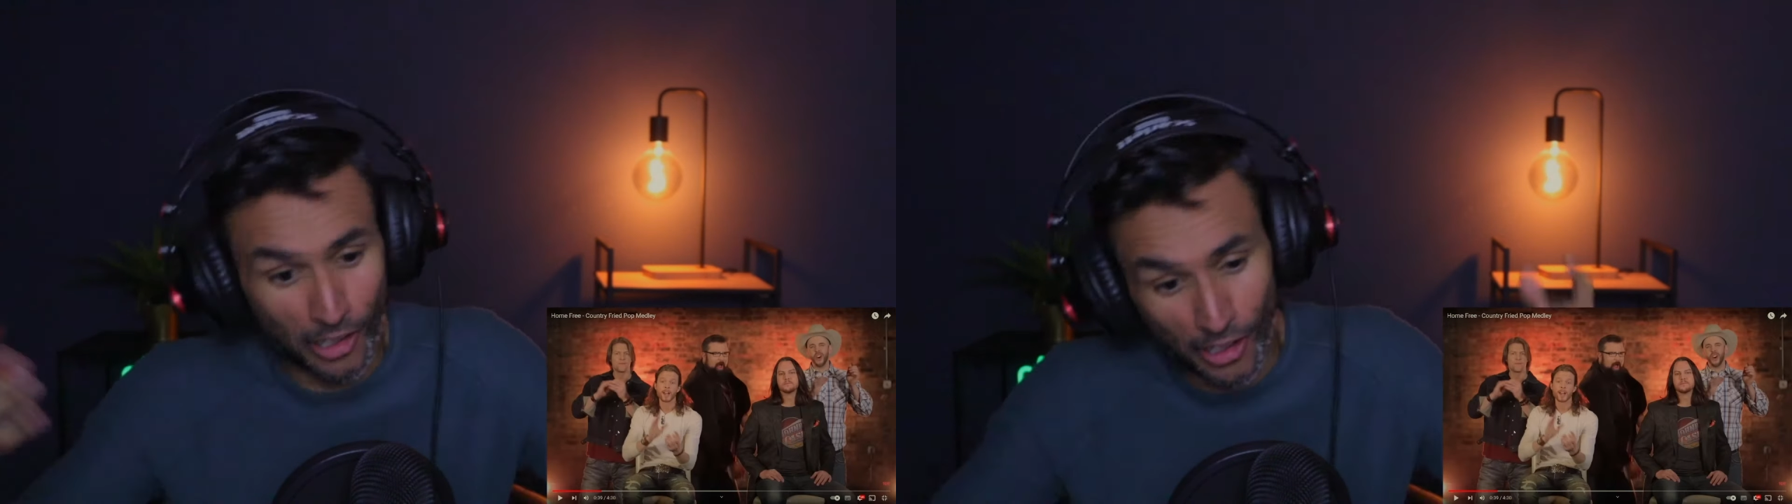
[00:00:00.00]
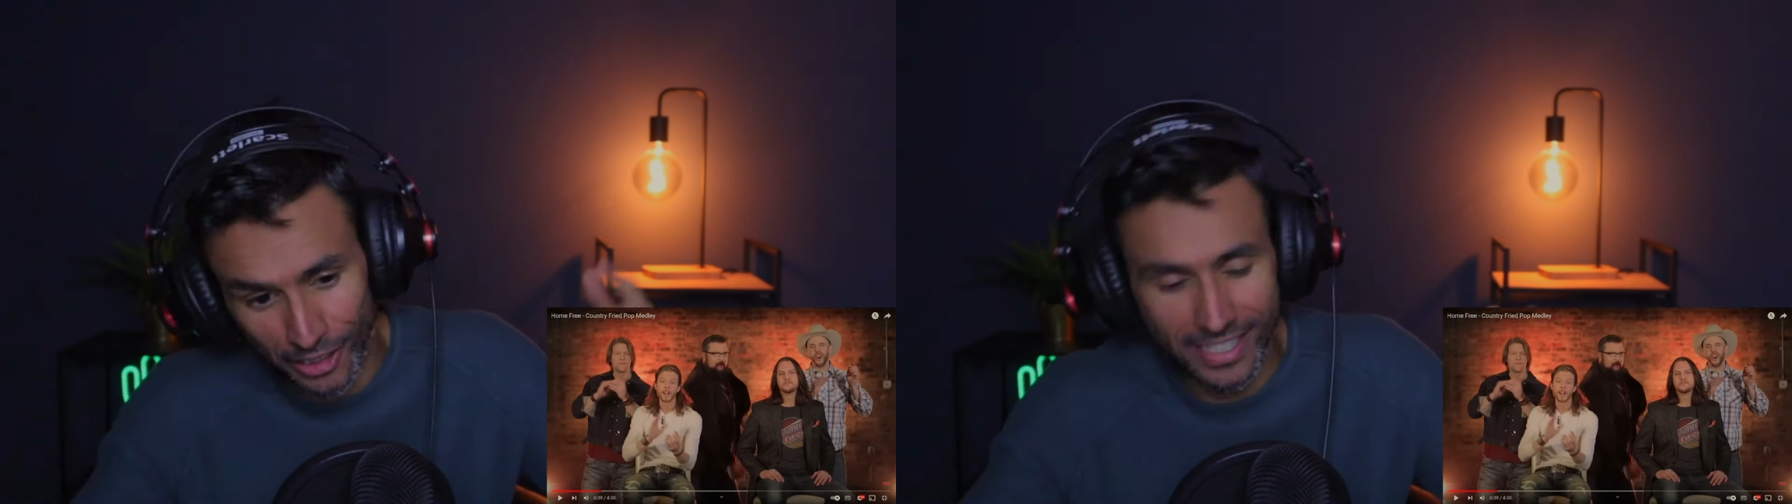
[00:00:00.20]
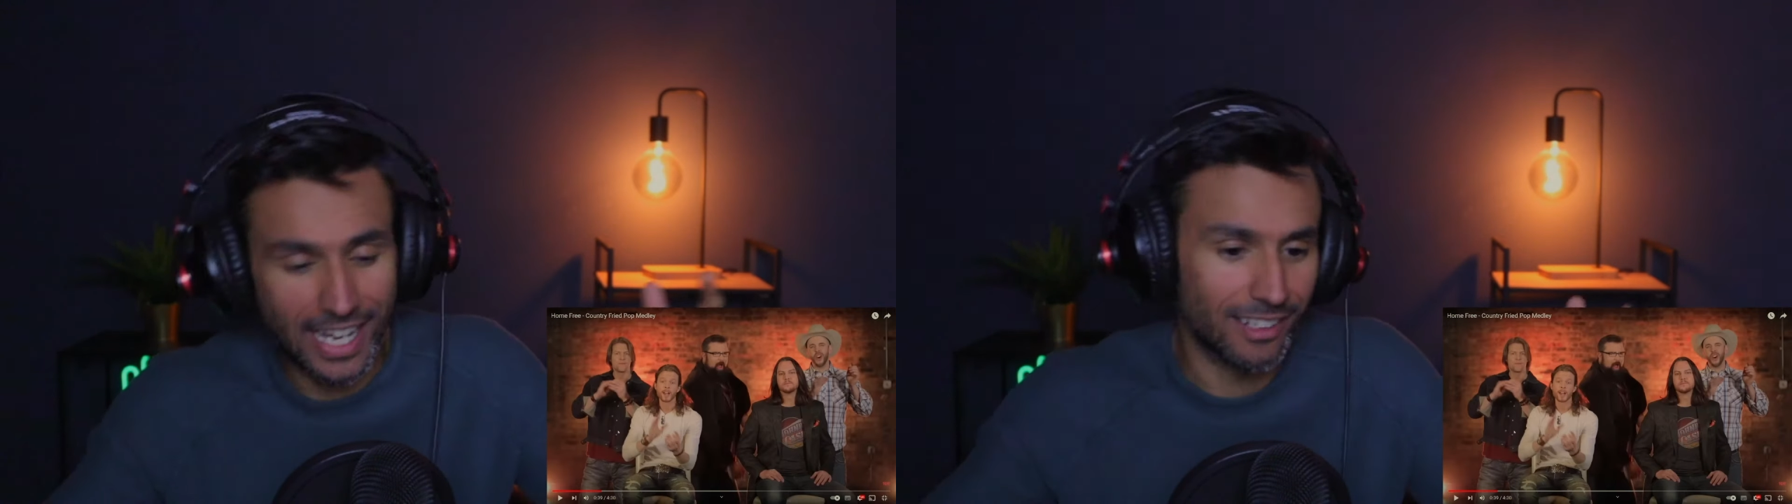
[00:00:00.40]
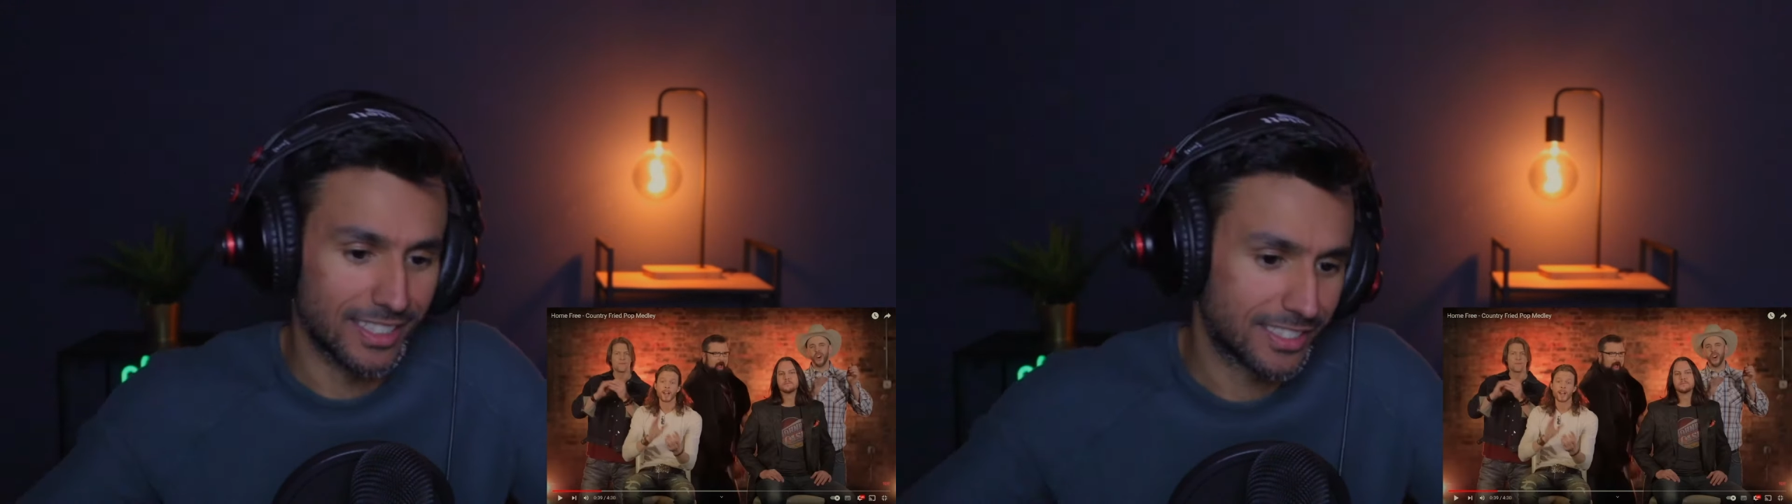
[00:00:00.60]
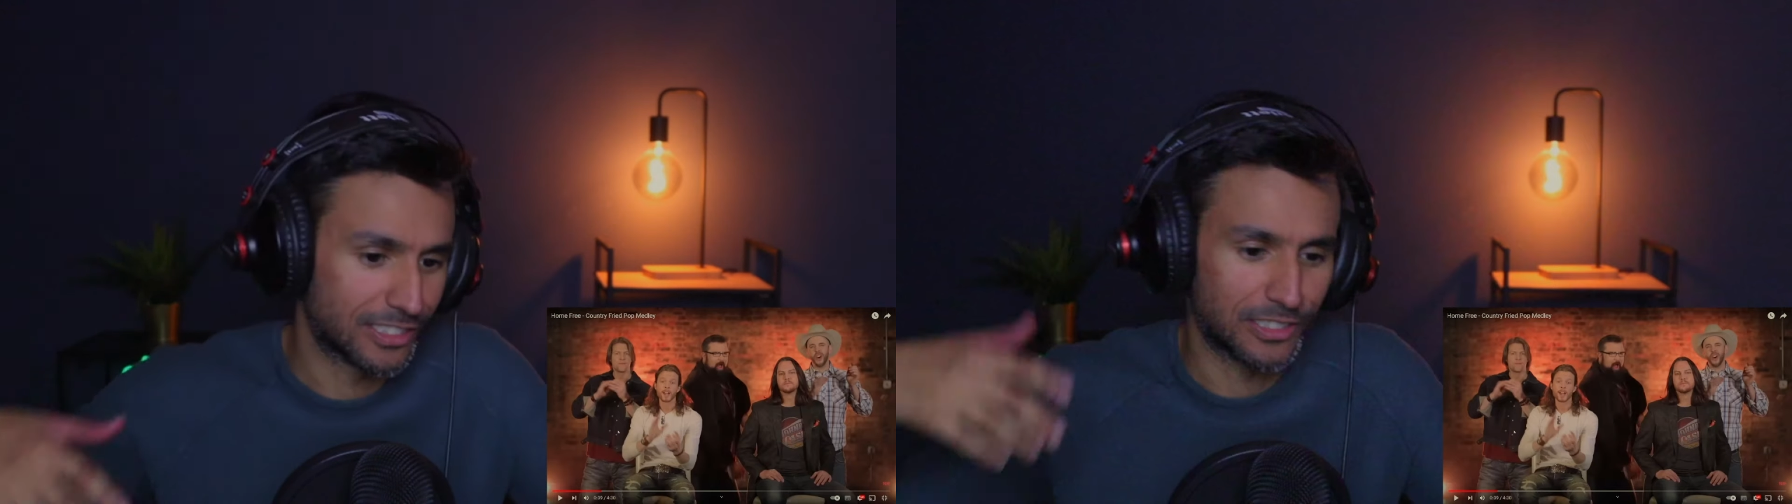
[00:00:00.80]
daughter now
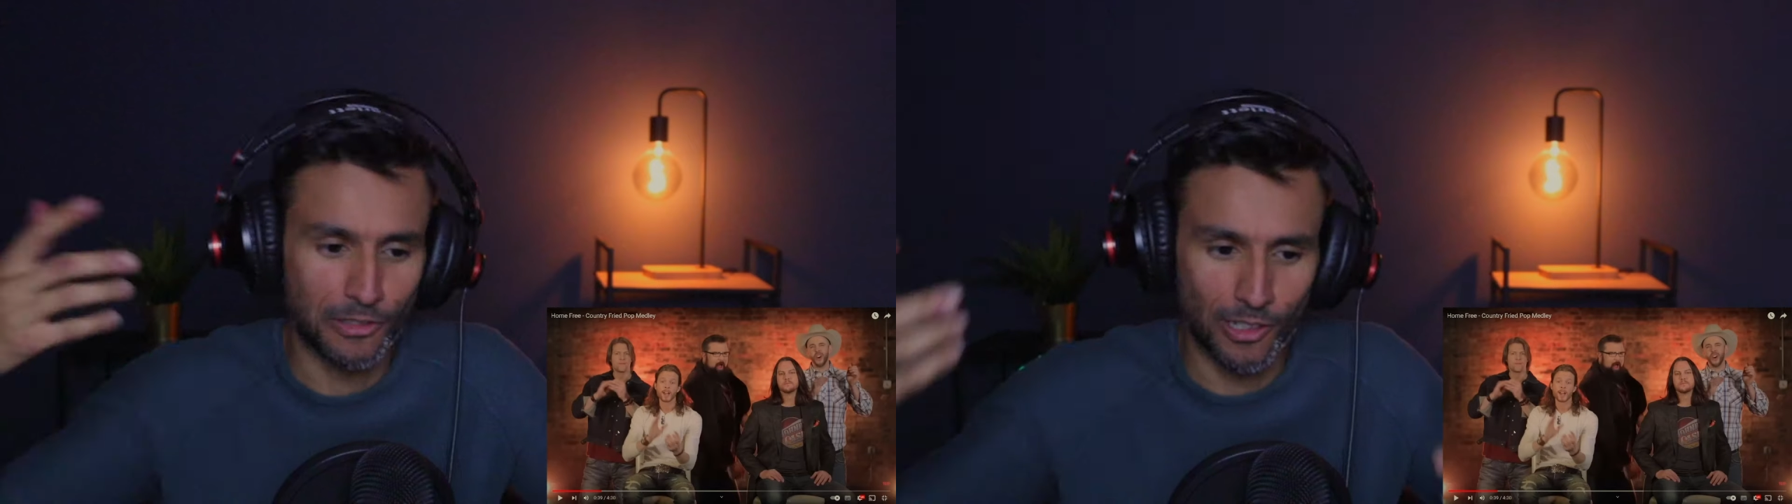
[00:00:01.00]
listens